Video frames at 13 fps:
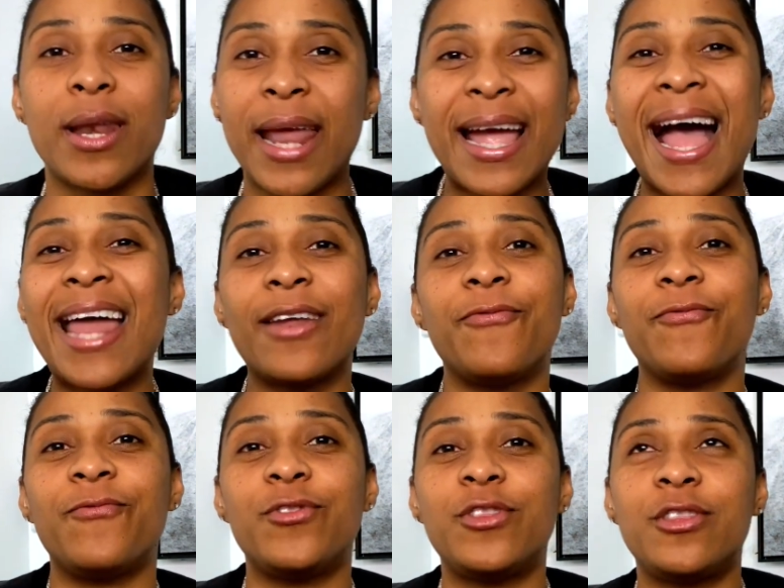And I kind of
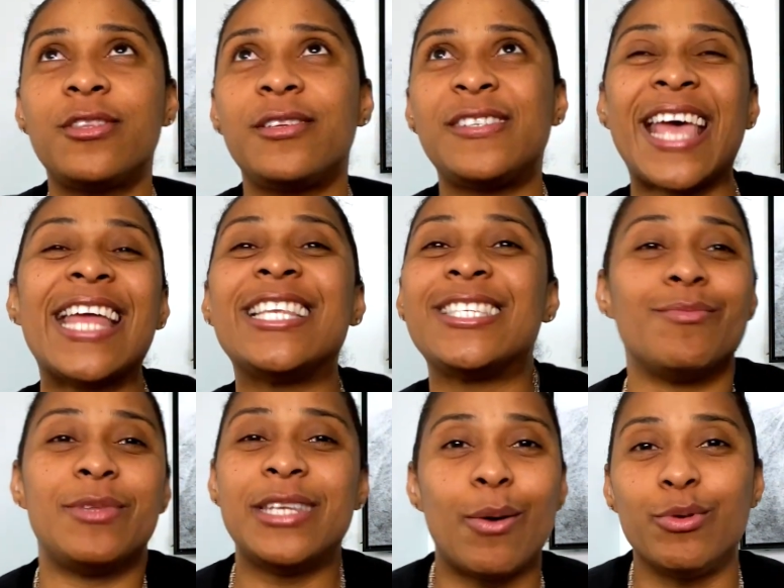said
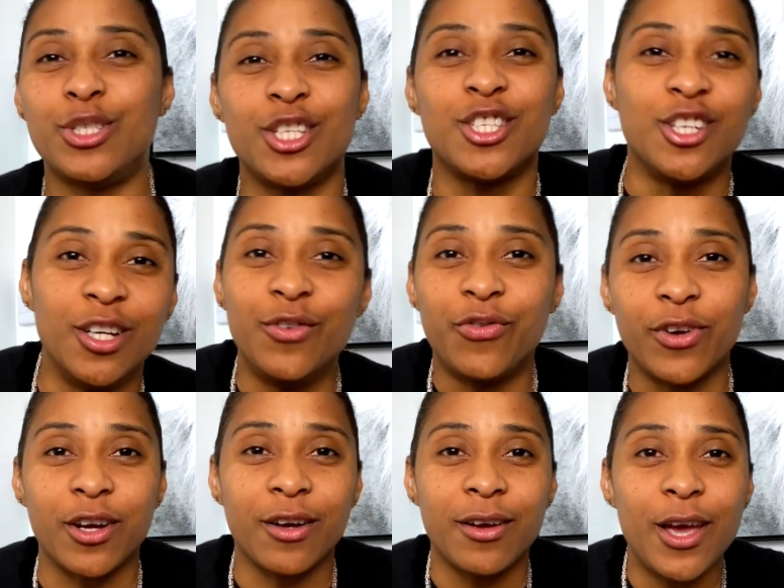something that was just good for
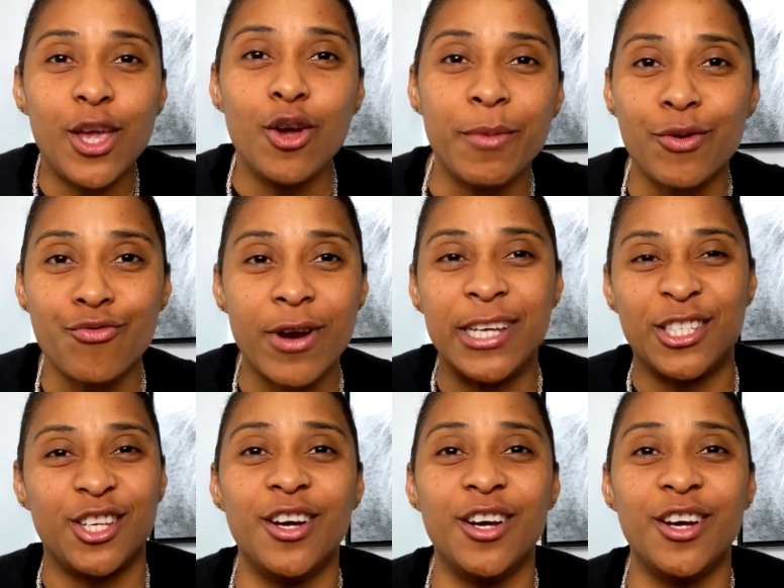the human race,